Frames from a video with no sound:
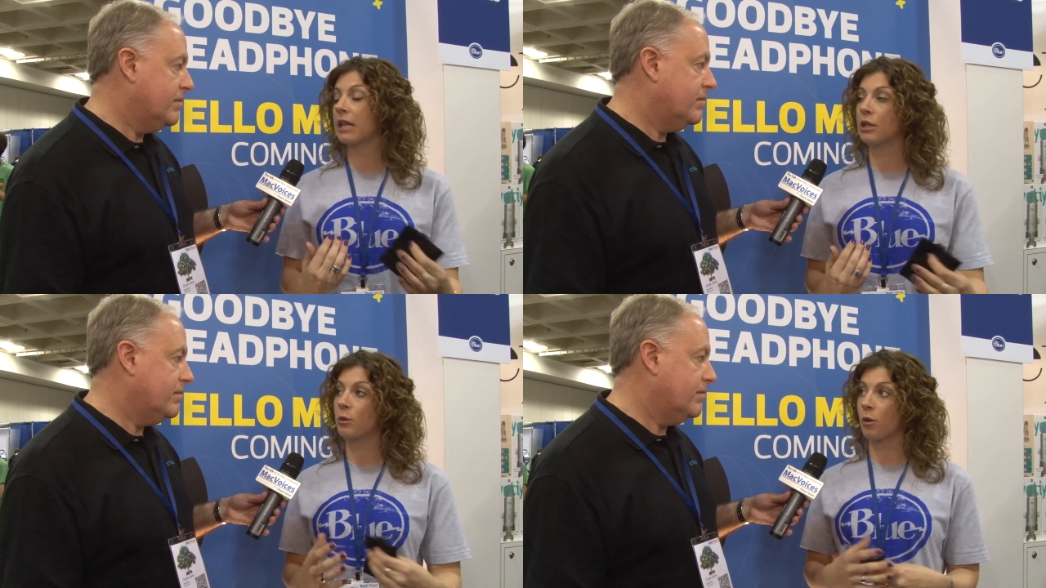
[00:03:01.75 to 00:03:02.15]

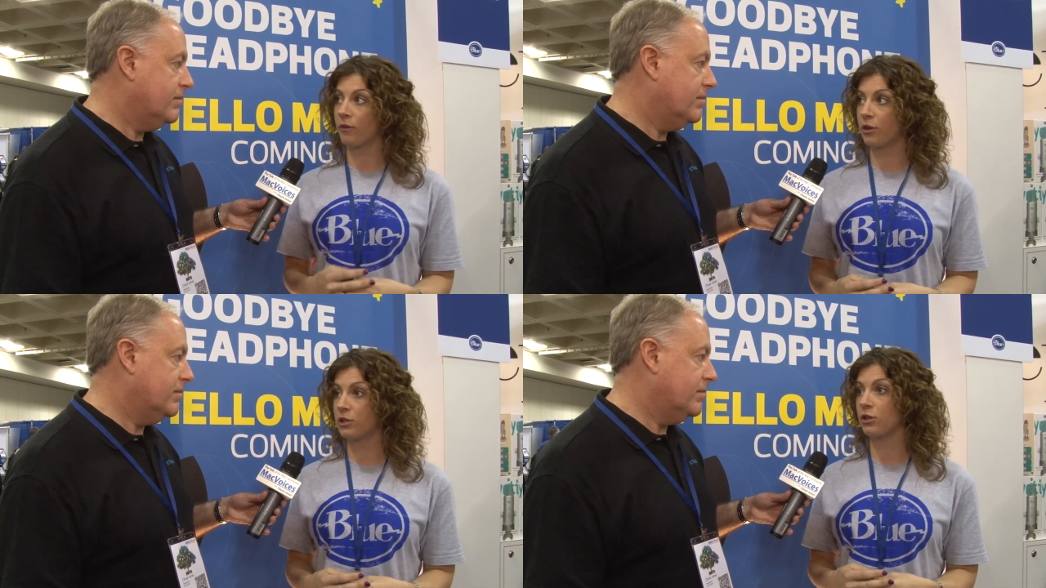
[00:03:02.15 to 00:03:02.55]
Speaker 1: a little
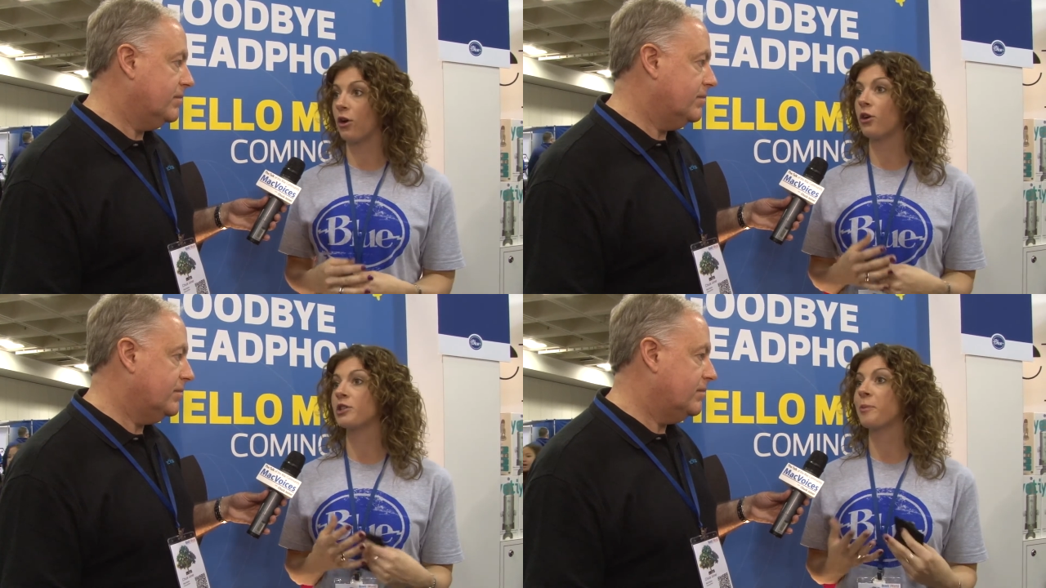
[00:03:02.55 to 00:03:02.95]
more
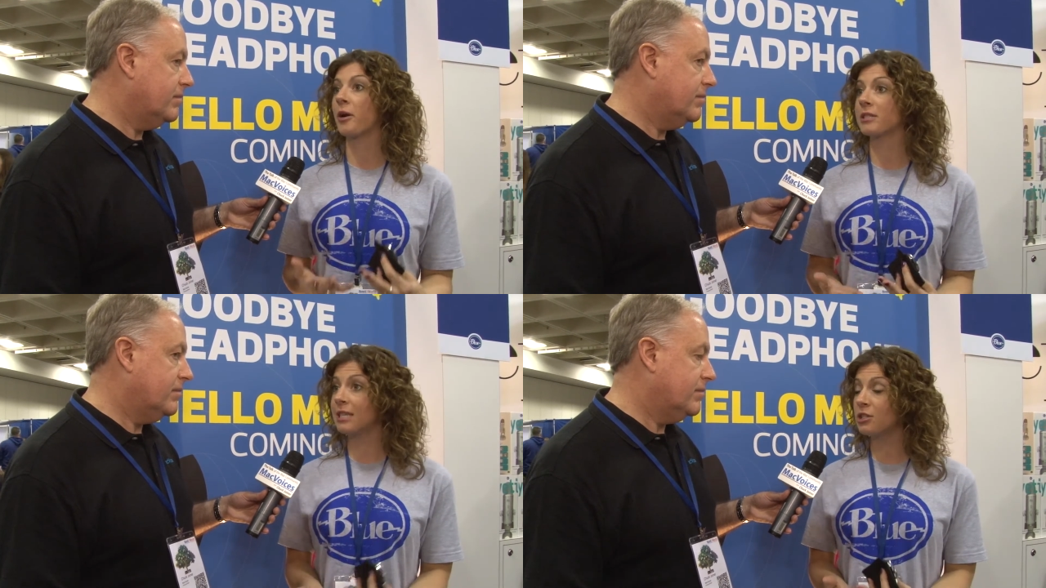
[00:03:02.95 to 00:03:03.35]
versatile.
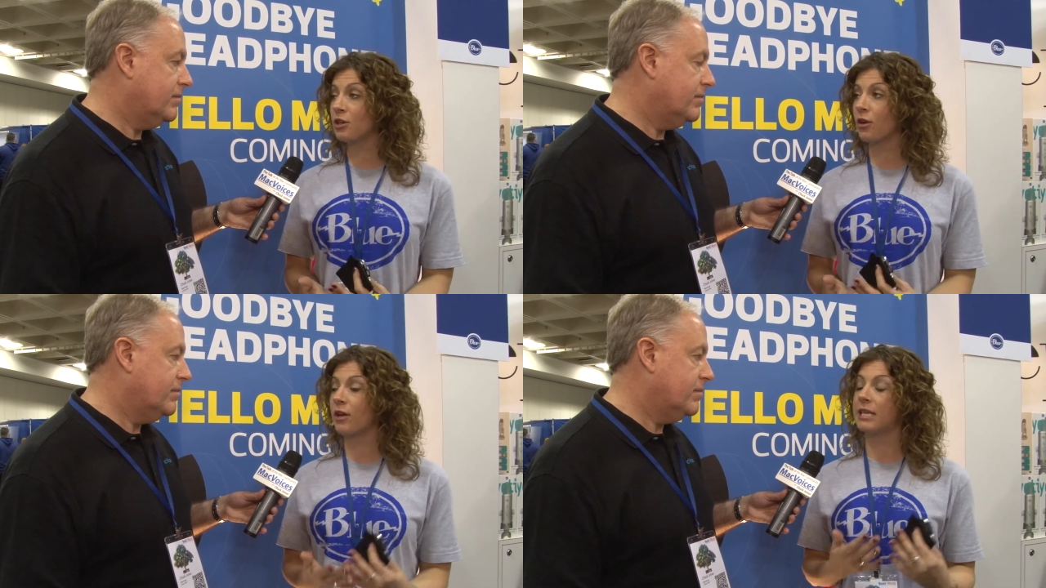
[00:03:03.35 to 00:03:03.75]
Spark
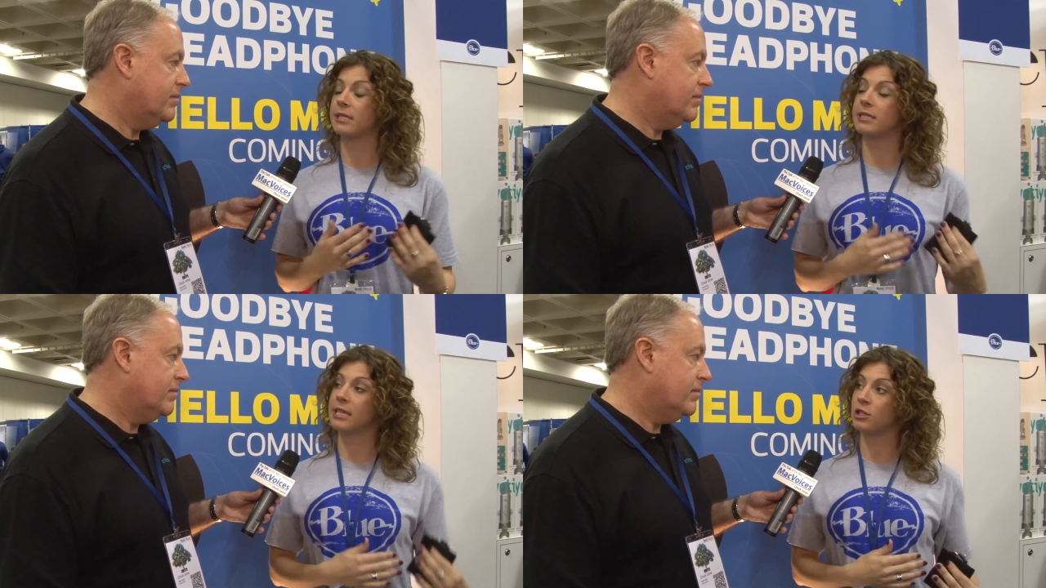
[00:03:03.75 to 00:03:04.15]
Digital
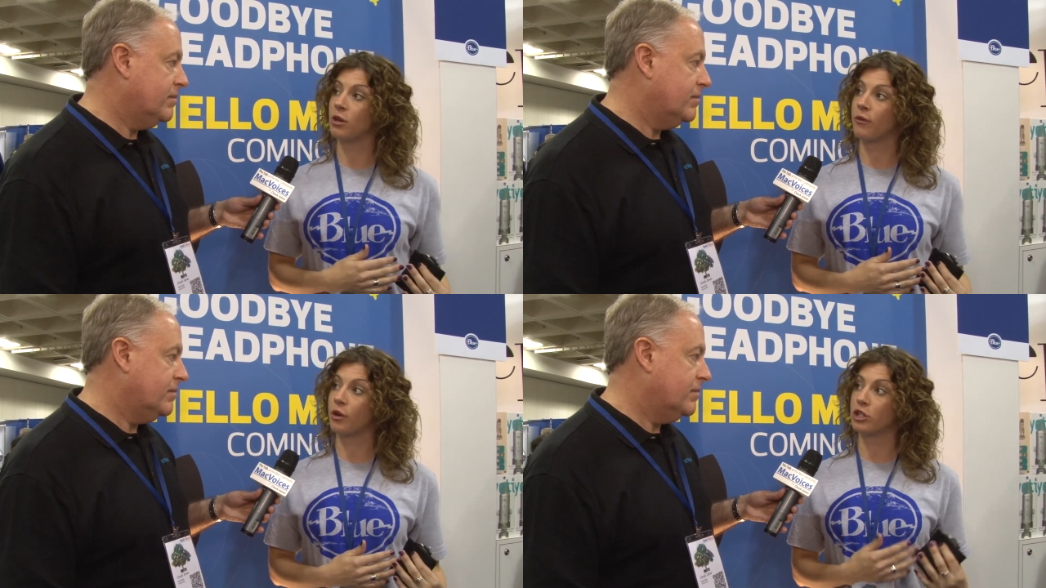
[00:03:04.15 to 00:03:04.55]
is a
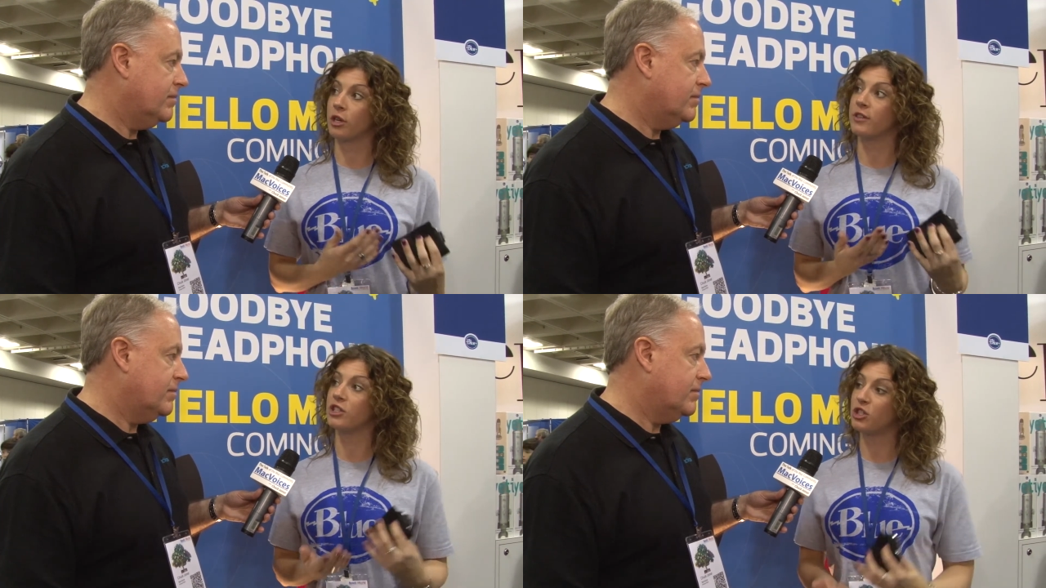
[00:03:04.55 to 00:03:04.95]
digital
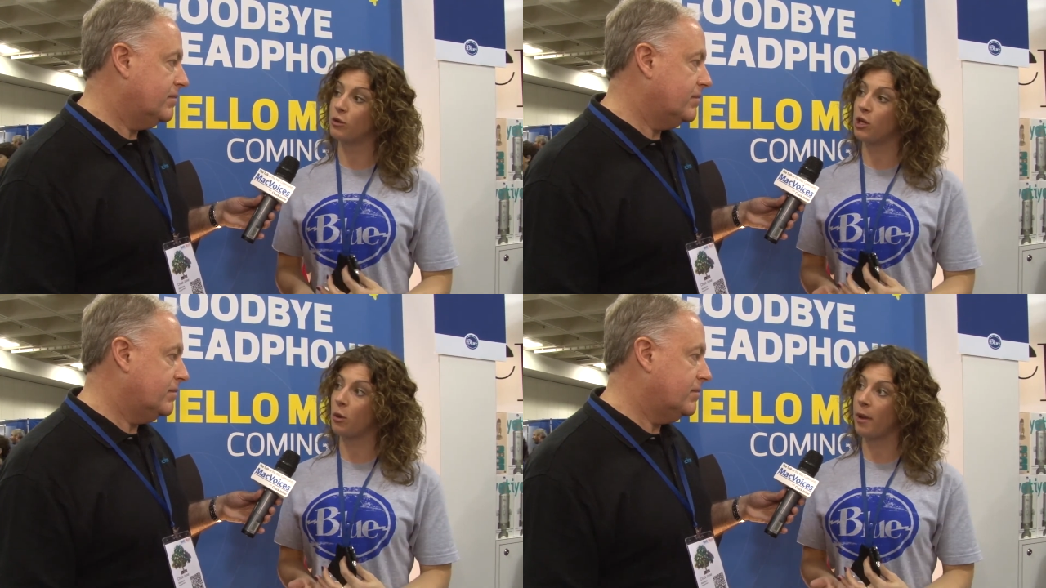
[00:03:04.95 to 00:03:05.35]
version of a
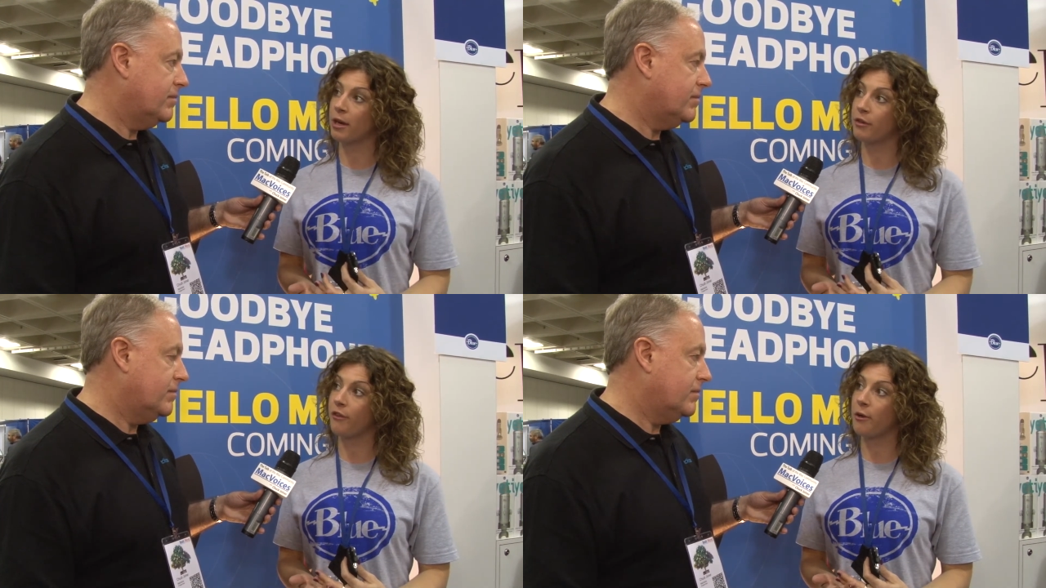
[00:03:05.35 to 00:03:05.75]
studio
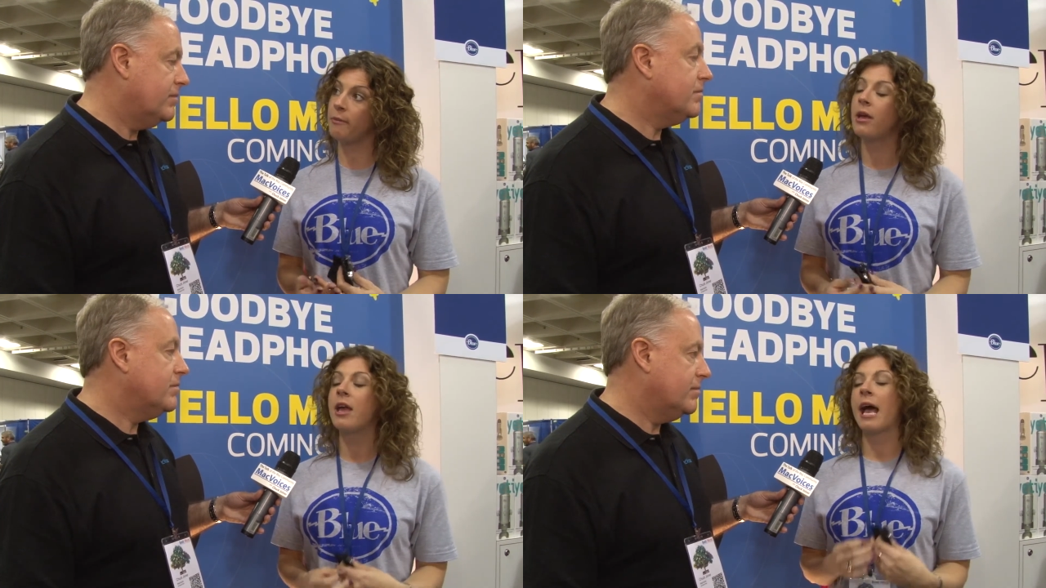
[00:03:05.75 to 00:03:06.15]

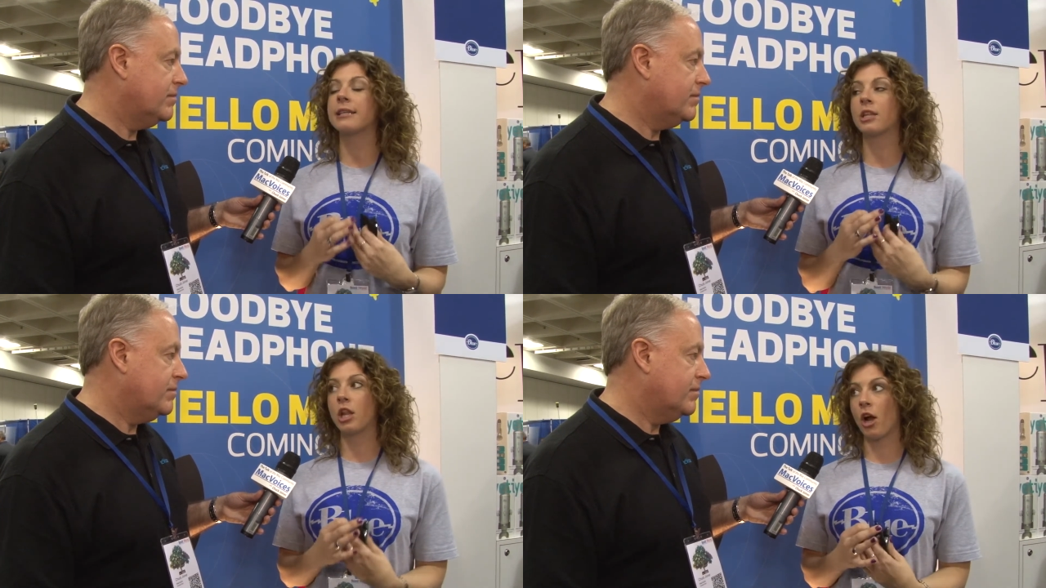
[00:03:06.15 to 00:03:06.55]
microphone,
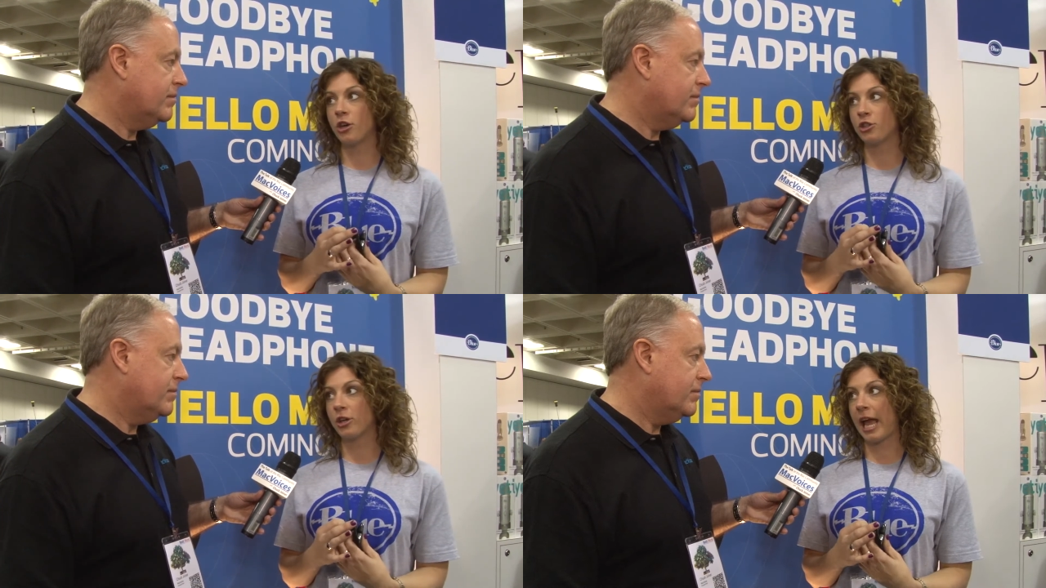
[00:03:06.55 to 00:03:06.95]
has a
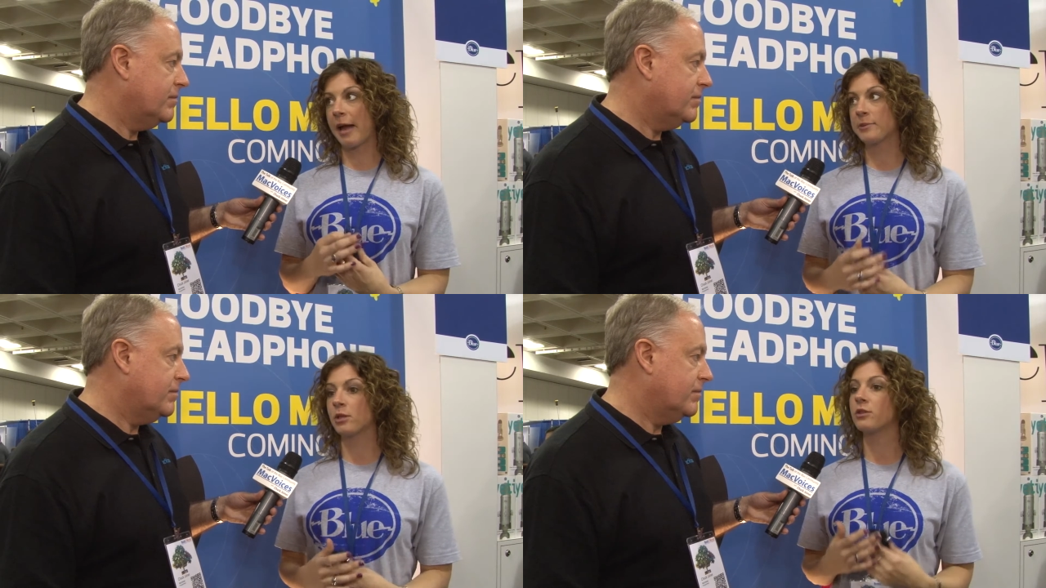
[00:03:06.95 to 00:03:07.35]
larger
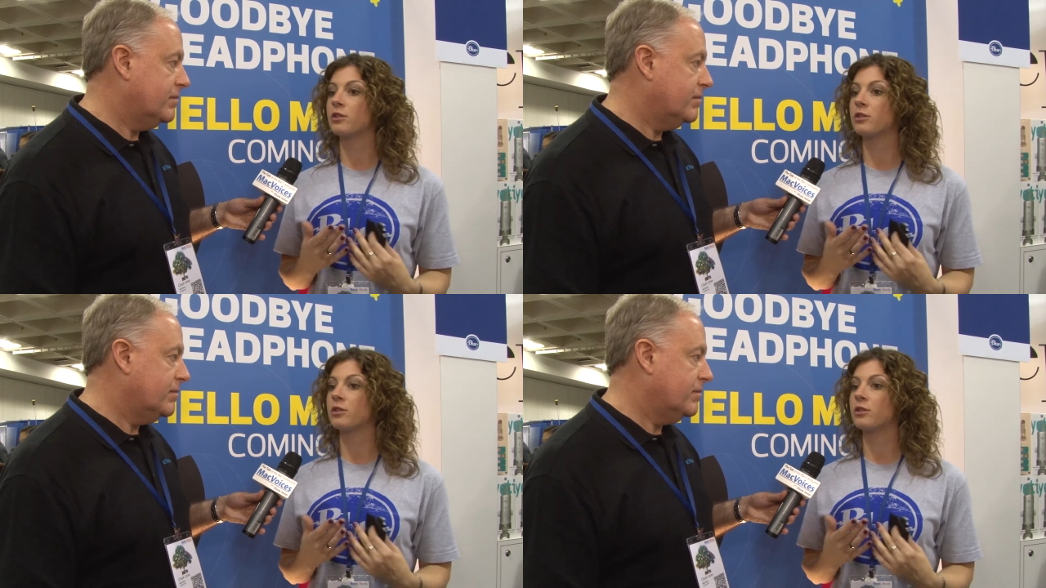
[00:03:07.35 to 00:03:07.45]
capsule.